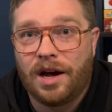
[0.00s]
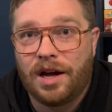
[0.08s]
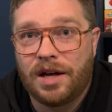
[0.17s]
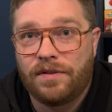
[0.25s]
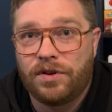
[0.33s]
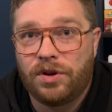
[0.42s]

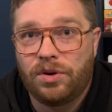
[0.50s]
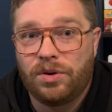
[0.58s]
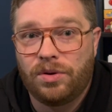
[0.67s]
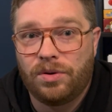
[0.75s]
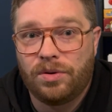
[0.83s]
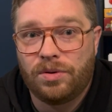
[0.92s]
if
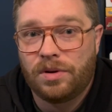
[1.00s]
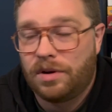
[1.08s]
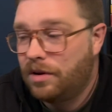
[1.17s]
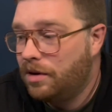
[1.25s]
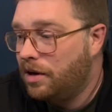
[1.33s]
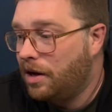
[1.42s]
you
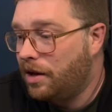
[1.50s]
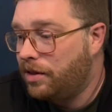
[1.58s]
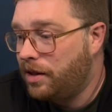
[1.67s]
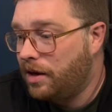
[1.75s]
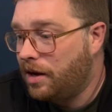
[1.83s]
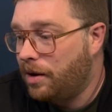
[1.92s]

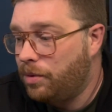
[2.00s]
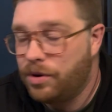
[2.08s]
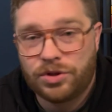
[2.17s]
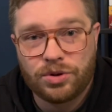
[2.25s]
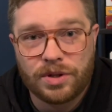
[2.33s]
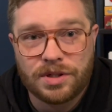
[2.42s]
think I would
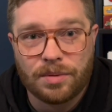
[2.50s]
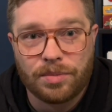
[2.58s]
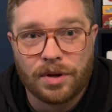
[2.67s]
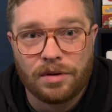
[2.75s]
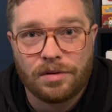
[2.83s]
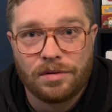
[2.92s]
enjoy
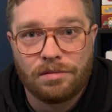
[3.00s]
something.